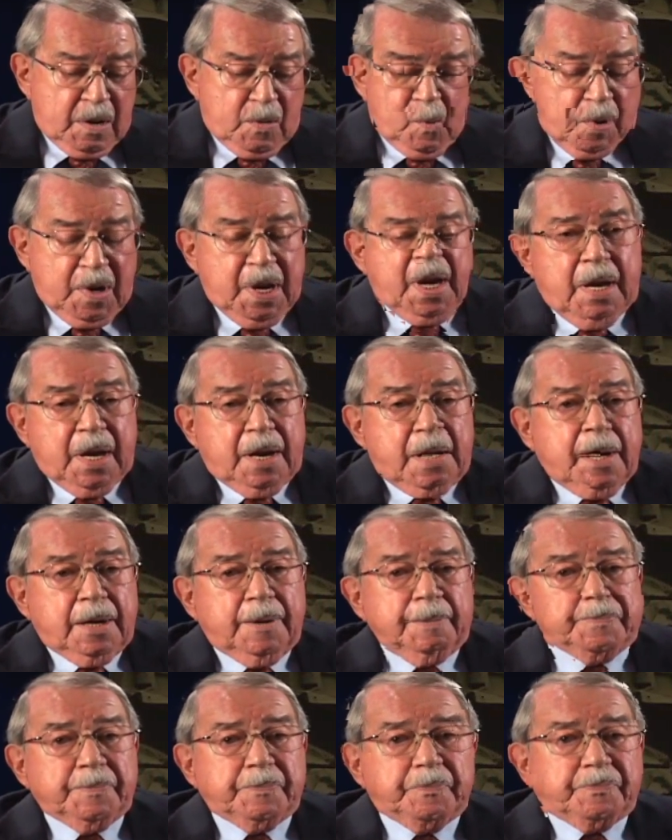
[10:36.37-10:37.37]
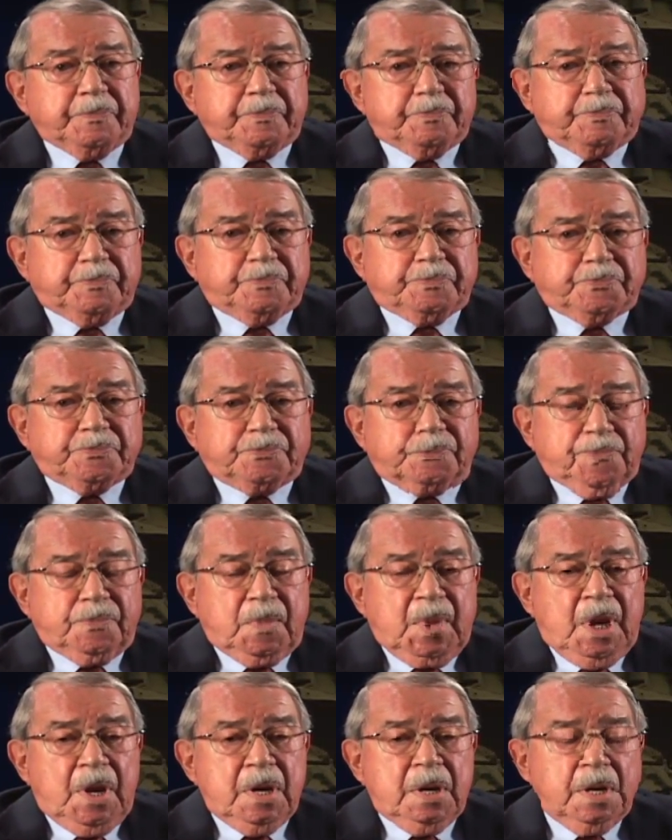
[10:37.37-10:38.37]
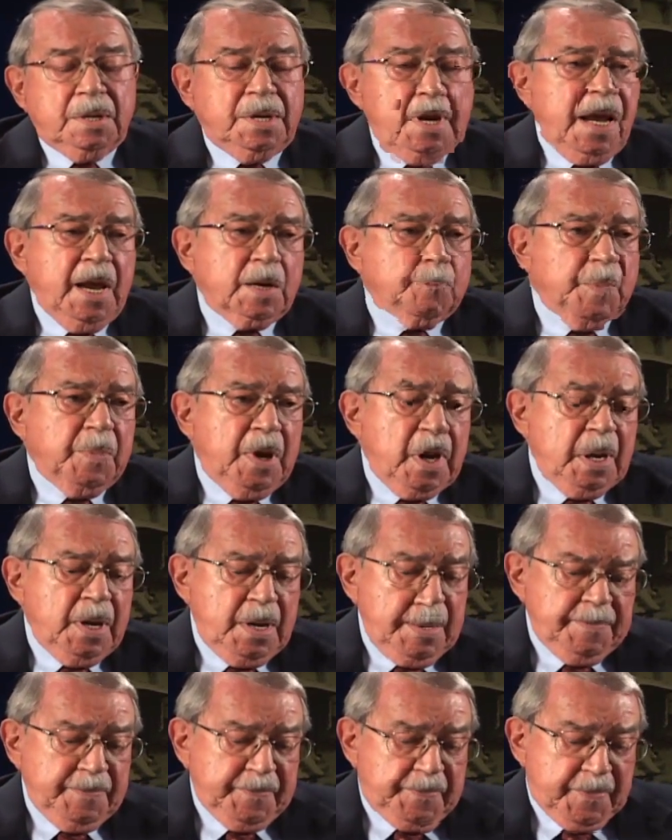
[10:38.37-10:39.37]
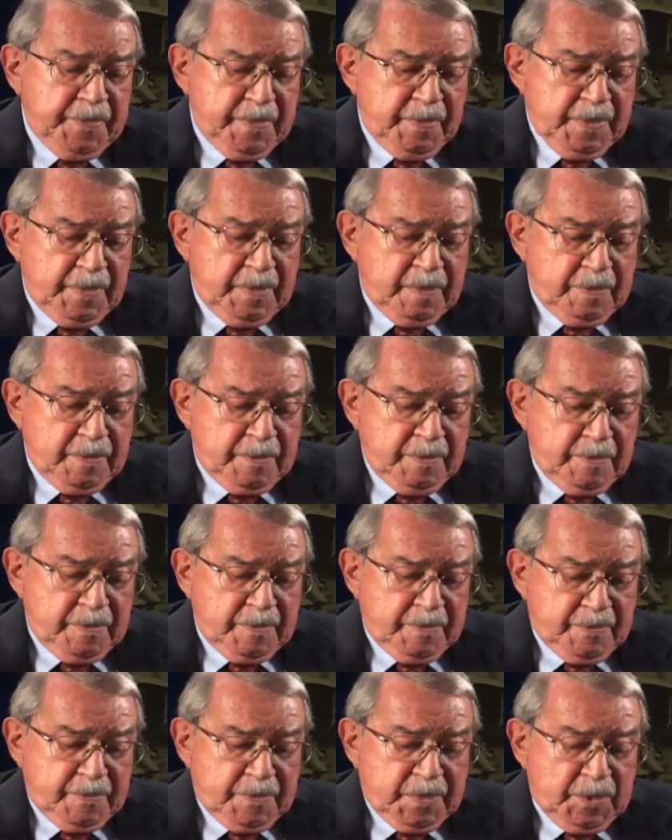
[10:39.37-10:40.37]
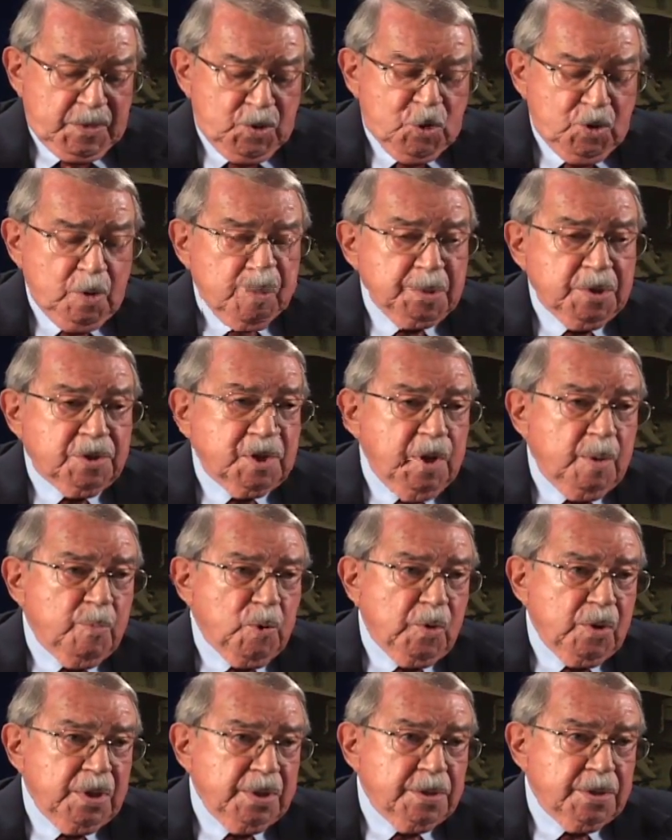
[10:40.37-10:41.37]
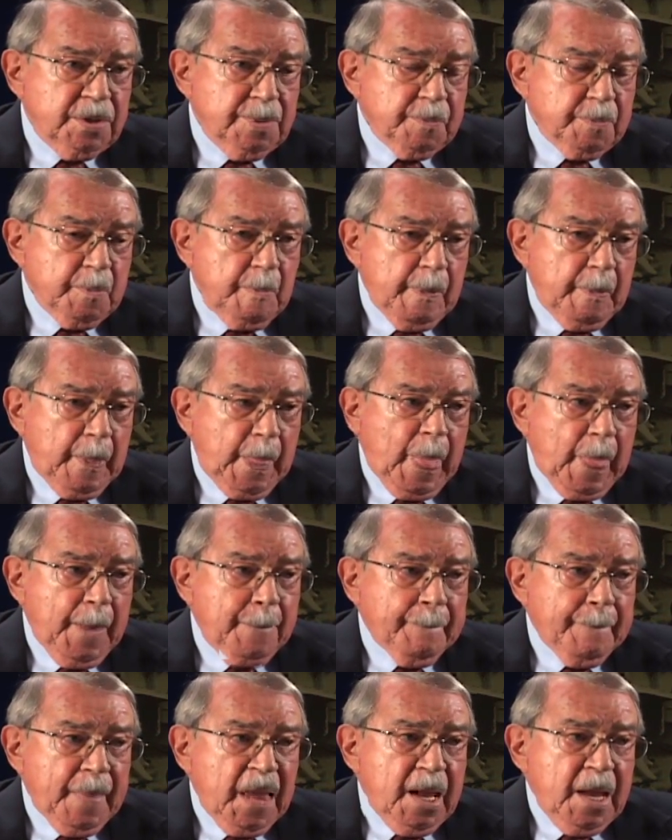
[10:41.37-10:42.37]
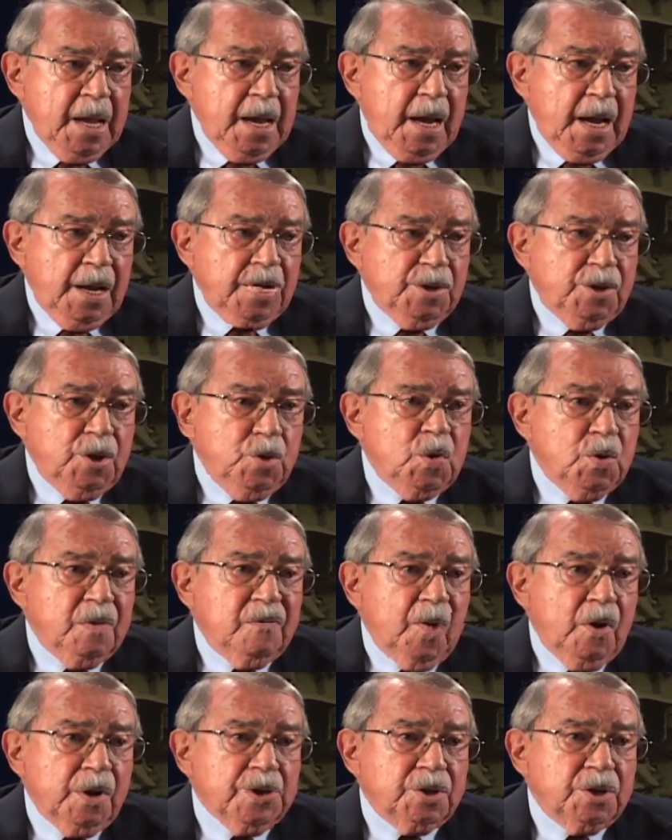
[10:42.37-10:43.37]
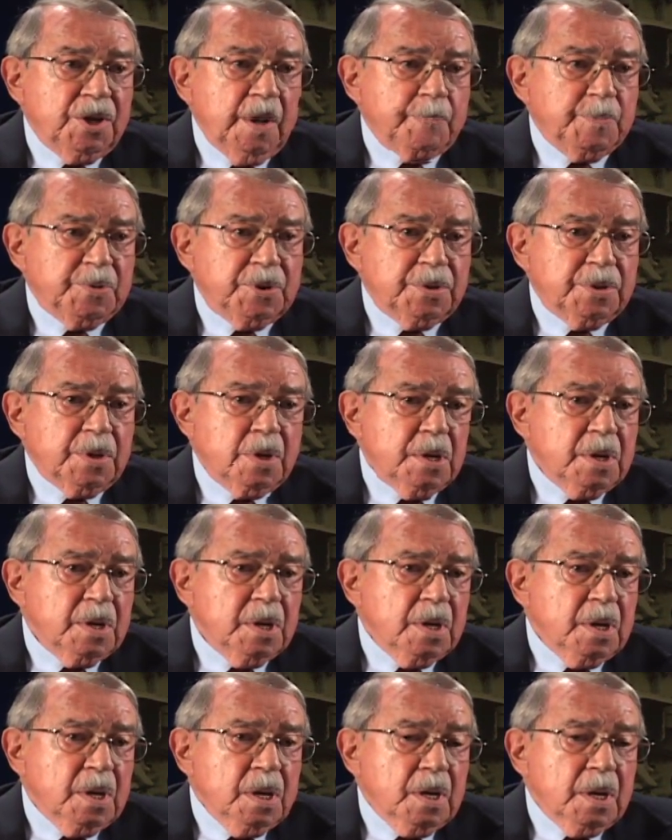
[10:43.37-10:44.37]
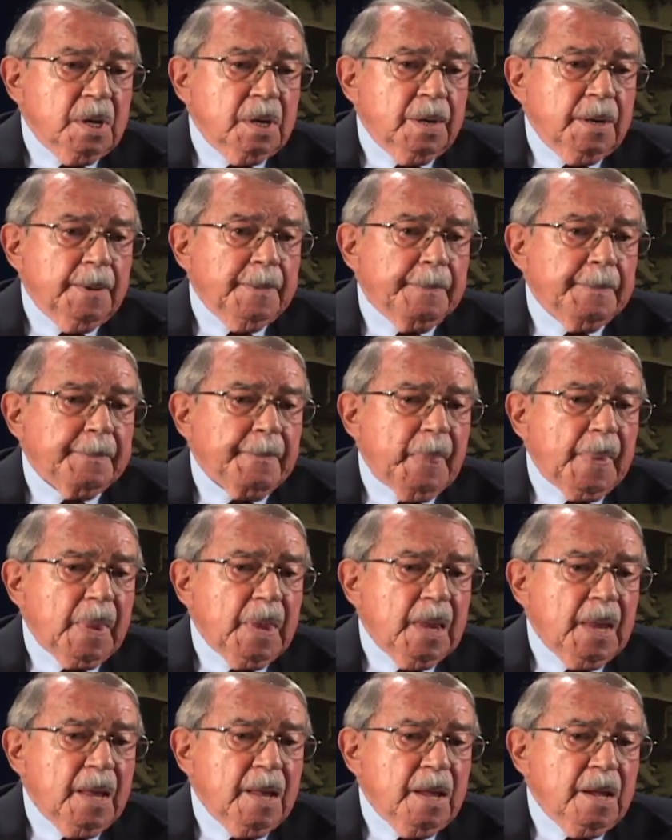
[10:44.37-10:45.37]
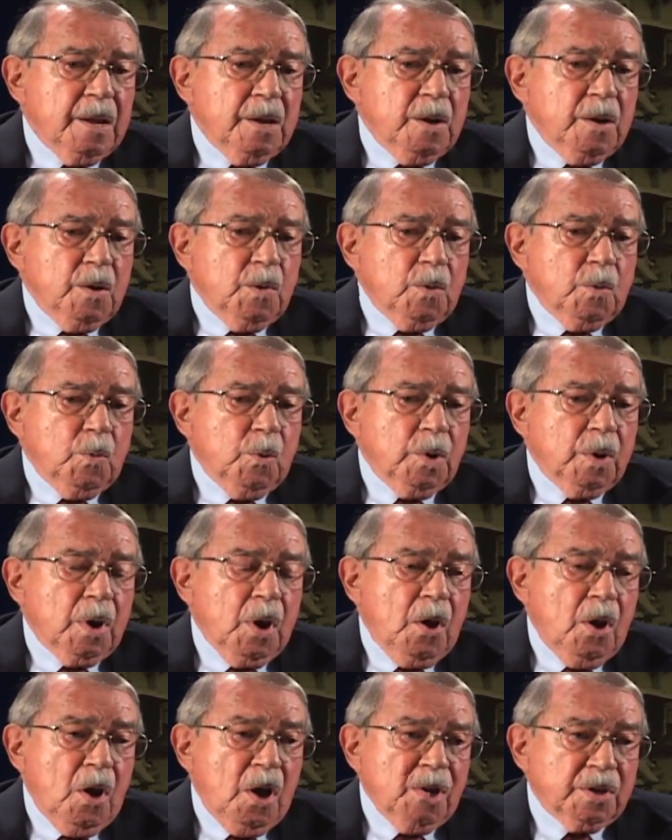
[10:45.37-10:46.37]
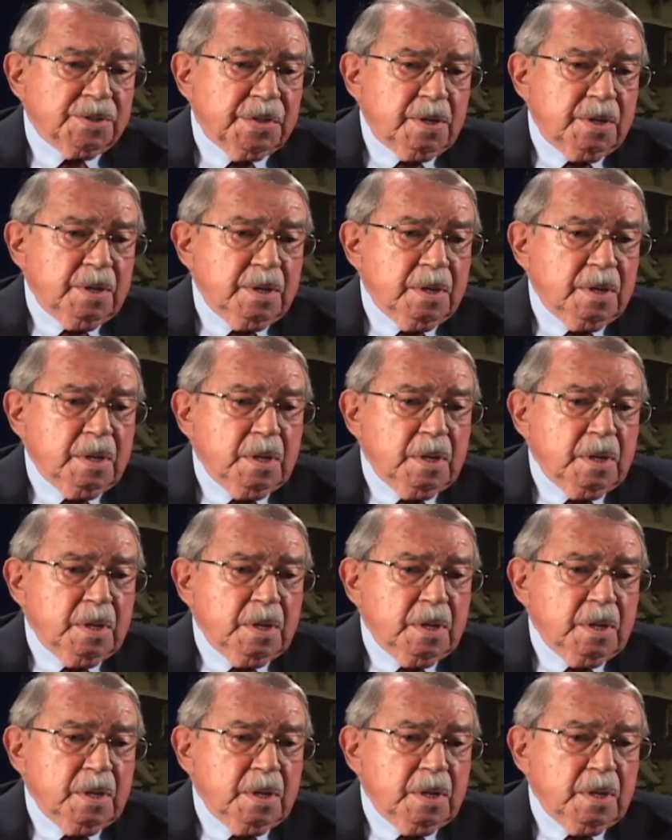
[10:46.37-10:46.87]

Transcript: We had um, an attack by German submarines, and two of our ships um, were lost.